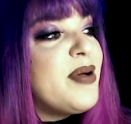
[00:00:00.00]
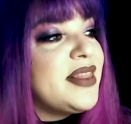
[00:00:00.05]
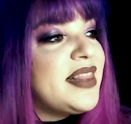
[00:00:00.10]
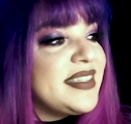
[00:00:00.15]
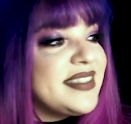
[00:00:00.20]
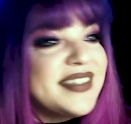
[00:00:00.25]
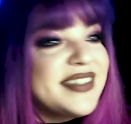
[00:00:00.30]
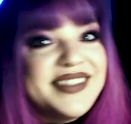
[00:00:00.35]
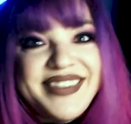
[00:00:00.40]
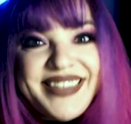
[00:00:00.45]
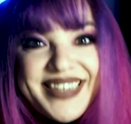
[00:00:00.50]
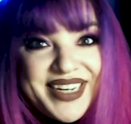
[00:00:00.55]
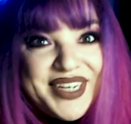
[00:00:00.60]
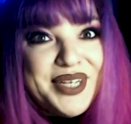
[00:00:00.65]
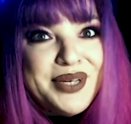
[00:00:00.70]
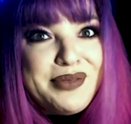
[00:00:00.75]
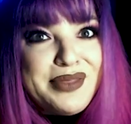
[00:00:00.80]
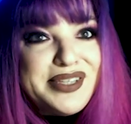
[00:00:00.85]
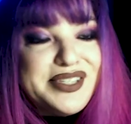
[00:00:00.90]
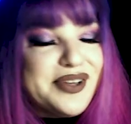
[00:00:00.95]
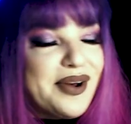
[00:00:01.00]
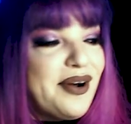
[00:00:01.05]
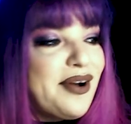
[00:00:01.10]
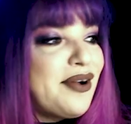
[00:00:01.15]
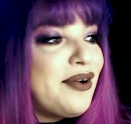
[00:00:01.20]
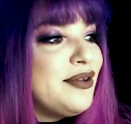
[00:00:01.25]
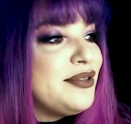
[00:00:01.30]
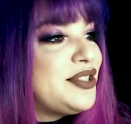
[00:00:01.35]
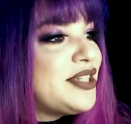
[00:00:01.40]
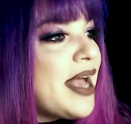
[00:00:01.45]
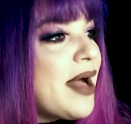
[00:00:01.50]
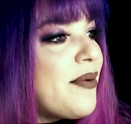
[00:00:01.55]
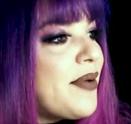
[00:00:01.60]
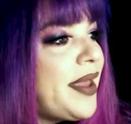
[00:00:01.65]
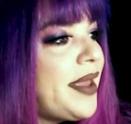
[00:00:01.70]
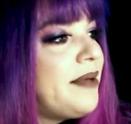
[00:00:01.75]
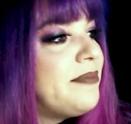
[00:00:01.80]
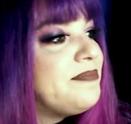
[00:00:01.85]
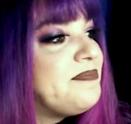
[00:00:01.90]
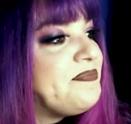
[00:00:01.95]
But let's continue this article, shall
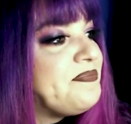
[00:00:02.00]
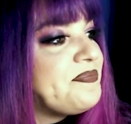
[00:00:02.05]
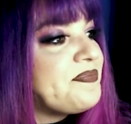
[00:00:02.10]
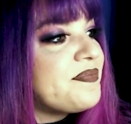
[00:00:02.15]
we?